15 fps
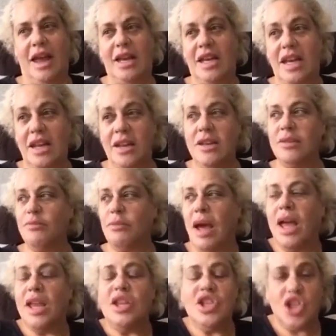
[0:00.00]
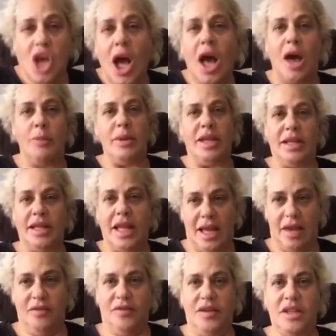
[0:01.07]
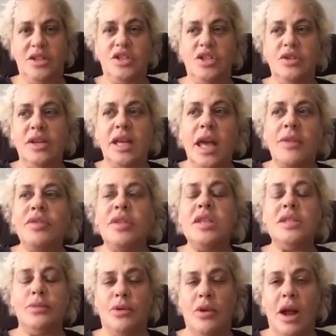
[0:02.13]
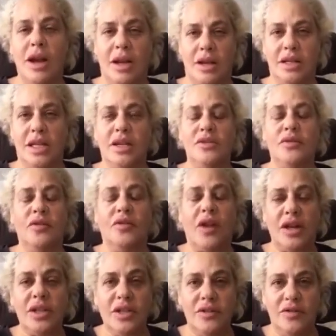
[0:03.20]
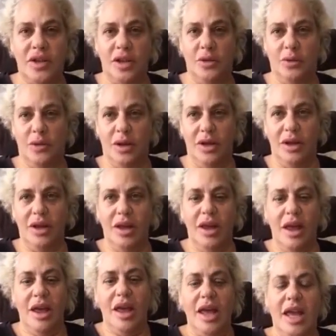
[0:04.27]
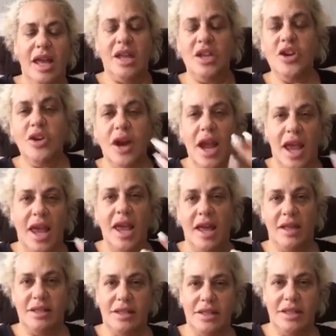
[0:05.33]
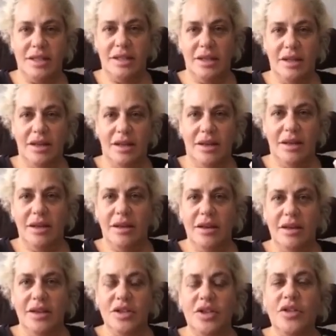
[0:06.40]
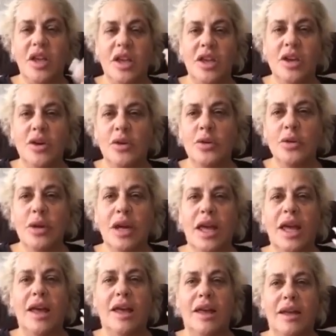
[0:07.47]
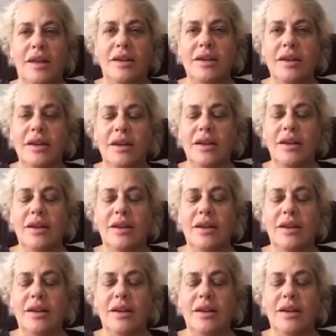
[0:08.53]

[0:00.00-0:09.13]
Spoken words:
I need, my job in life is to get this product in front of you, in your hands, so that you can